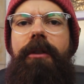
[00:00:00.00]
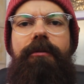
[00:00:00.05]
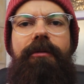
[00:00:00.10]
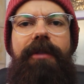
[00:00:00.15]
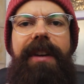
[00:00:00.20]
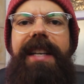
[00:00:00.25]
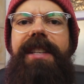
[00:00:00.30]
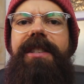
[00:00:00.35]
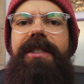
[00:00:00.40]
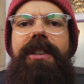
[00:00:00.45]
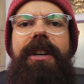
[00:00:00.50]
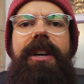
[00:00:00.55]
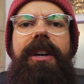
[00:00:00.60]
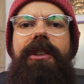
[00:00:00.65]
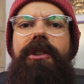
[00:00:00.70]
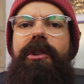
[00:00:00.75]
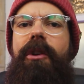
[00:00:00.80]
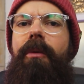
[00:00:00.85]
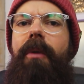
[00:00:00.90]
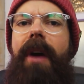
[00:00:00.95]

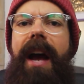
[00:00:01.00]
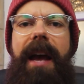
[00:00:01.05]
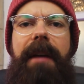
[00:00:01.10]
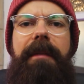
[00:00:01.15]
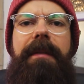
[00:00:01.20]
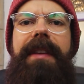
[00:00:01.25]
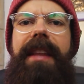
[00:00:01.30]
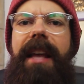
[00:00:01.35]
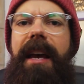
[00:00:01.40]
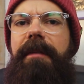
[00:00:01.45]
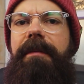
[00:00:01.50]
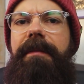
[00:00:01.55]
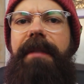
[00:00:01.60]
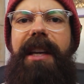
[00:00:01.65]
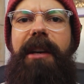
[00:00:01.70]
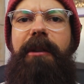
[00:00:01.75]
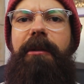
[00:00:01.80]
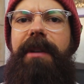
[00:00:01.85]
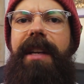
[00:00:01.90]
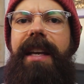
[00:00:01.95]
research, or whatever their
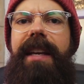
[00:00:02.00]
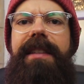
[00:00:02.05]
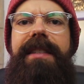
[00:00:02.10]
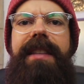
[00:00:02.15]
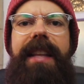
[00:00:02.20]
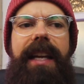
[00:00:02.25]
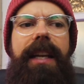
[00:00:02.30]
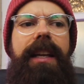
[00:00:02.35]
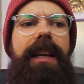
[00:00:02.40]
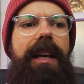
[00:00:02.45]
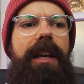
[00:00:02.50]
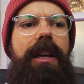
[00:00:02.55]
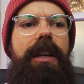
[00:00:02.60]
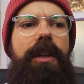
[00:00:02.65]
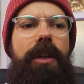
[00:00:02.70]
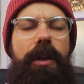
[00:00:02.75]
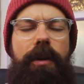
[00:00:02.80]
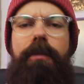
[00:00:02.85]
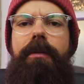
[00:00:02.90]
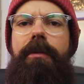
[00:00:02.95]
field is, then
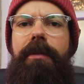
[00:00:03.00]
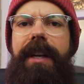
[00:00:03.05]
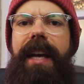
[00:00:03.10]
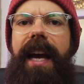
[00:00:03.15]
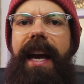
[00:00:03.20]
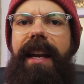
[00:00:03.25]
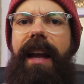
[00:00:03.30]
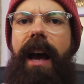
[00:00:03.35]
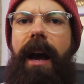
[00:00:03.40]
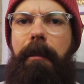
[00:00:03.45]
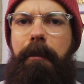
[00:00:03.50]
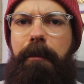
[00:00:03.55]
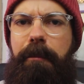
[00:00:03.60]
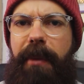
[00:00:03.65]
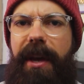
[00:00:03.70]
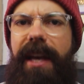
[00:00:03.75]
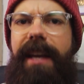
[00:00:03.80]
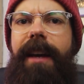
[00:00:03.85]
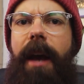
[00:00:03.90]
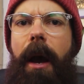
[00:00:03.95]
you will get a
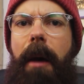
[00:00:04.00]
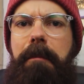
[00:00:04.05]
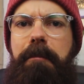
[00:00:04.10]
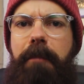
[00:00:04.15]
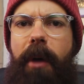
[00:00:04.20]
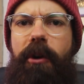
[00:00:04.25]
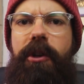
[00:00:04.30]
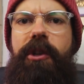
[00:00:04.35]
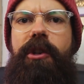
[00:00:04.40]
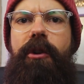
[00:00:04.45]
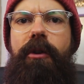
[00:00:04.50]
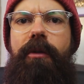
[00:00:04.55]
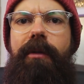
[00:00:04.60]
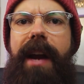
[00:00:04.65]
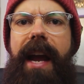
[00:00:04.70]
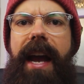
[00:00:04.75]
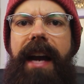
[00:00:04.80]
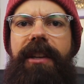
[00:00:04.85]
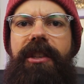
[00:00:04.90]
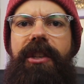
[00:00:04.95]
big emotional
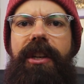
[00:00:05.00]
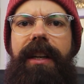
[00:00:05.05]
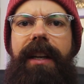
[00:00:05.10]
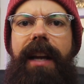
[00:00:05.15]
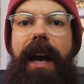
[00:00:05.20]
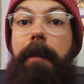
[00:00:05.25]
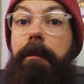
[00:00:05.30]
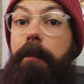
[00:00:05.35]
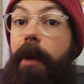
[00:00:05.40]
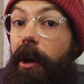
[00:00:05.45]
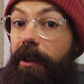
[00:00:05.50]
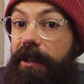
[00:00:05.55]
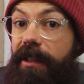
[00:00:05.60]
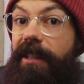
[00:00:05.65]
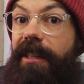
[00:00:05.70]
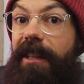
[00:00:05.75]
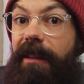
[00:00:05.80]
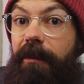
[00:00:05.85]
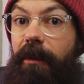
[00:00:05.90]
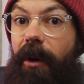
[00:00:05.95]
reaction, a
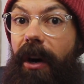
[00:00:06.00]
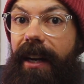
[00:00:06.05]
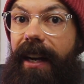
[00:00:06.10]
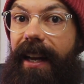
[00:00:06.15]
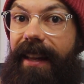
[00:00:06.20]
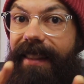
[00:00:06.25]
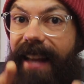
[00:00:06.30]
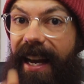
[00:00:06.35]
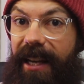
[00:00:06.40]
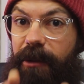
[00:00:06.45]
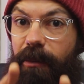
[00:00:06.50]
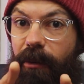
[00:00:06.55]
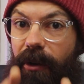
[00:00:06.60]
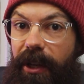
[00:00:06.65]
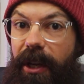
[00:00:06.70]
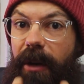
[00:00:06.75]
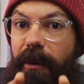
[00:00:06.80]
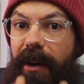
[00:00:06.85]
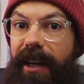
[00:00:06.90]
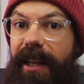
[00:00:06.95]
positive one, and that's
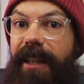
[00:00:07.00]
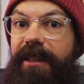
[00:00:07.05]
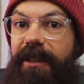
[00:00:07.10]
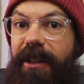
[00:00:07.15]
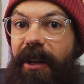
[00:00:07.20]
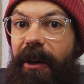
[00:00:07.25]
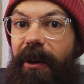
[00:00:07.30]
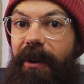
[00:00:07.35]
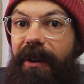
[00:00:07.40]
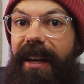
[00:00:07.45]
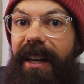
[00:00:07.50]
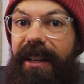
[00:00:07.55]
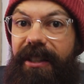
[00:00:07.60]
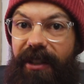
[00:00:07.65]
what you want to do.